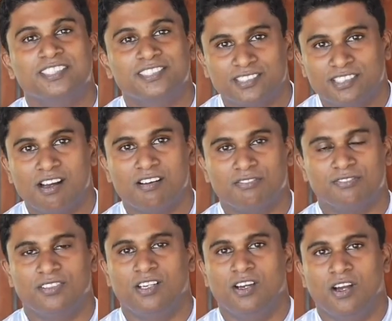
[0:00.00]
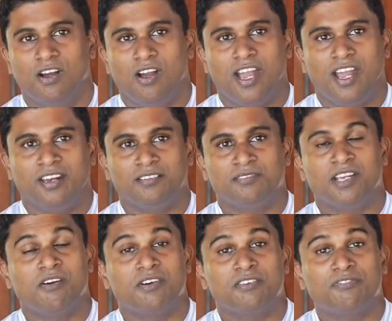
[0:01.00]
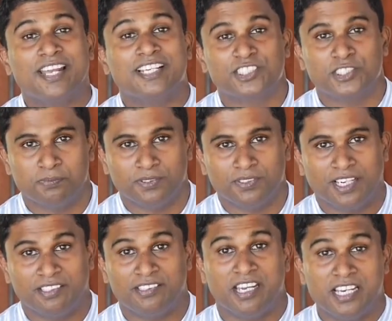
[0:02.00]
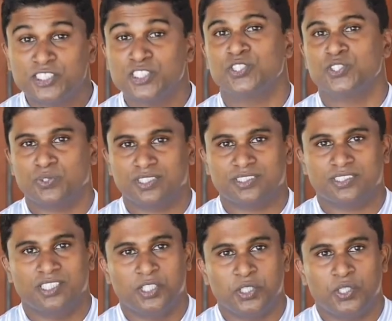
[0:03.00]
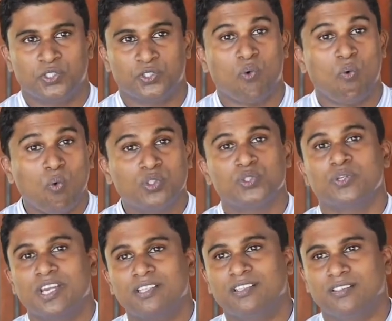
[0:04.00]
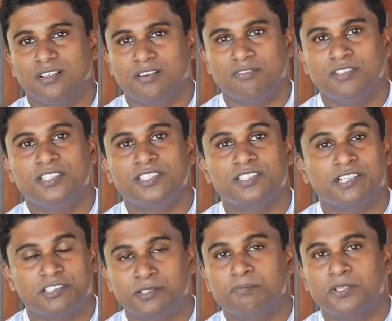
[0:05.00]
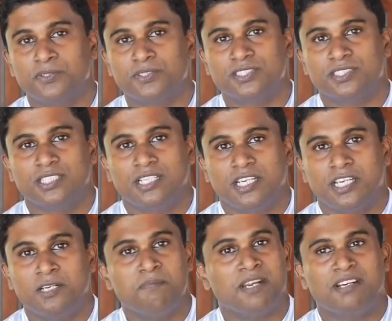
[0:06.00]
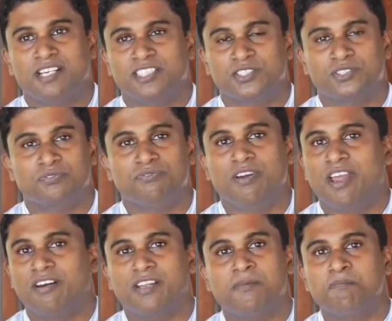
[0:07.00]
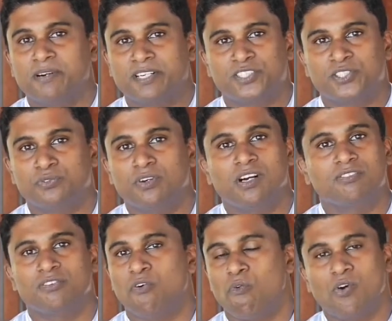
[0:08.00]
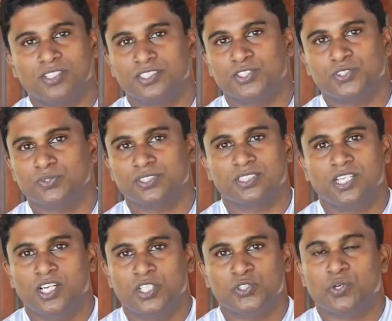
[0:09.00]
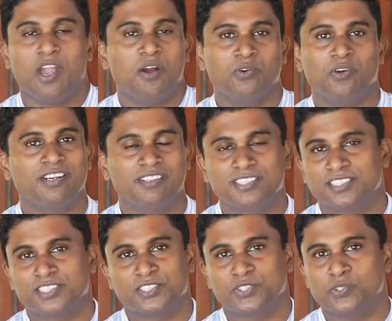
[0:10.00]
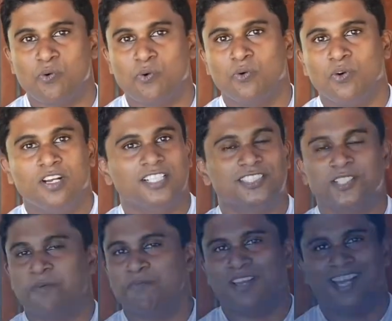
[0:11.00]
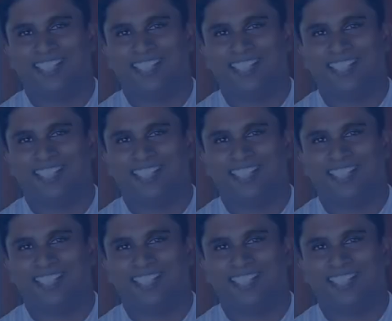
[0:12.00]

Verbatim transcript: staff and they are very flexible and they listen to us. So, all together with these attributes, it made us very impressed to work for Walkers Tours. So, I have no any reasons to go somewhere